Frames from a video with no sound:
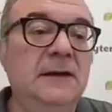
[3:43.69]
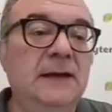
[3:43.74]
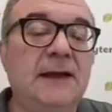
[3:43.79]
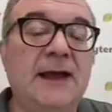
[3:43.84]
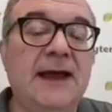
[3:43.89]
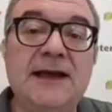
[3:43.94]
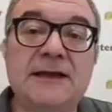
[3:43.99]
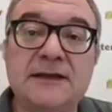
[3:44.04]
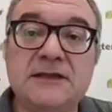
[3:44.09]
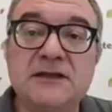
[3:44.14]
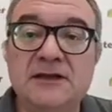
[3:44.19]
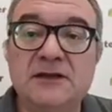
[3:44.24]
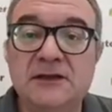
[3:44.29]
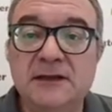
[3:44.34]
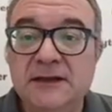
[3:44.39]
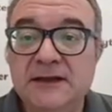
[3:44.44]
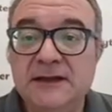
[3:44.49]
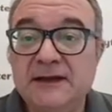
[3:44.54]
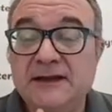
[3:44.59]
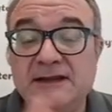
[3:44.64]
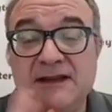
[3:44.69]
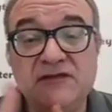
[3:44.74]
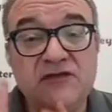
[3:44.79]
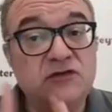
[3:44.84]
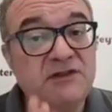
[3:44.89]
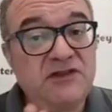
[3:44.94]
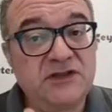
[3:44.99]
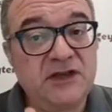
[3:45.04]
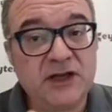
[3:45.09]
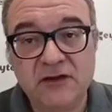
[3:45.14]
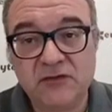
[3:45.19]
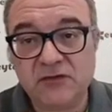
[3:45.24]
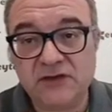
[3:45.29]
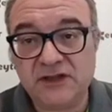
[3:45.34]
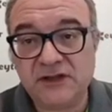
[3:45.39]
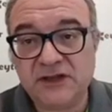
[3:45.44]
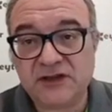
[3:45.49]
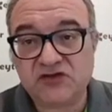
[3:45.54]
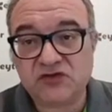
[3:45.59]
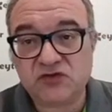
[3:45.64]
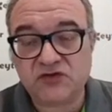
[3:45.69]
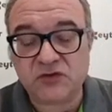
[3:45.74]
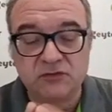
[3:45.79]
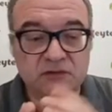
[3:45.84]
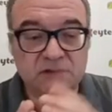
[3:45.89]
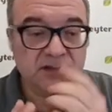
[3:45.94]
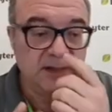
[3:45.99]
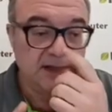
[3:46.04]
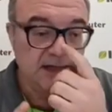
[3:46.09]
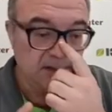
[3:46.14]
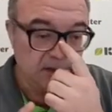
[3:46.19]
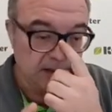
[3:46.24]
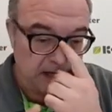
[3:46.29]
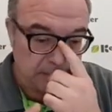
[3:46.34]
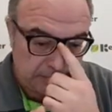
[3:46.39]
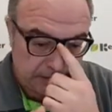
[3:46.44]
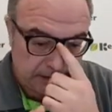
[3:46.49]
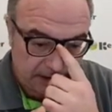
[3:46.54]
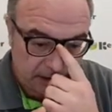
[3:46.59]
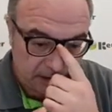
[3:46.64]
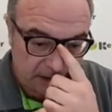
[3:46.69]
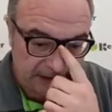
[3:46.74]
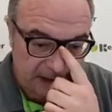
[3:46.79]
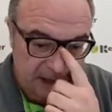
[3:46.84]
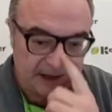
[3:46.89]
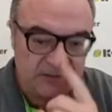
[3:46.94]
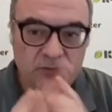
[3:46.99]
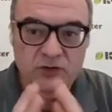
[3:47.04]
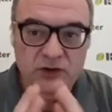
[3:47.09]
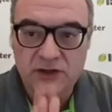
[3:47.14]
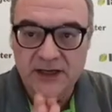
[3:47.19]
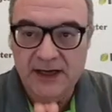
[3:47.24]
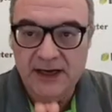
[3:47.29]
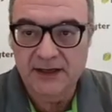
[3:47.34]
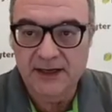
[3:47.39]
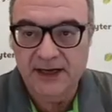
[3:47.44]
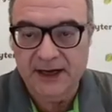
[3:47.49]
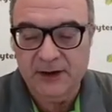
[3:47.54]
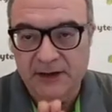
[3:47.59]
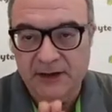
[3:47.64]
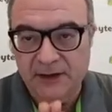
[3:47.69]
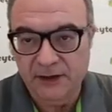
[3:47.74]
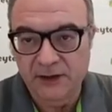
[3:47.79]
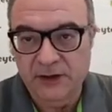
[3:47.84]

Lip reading: Hence, if we start with an unsuitable diagram for the desired work area,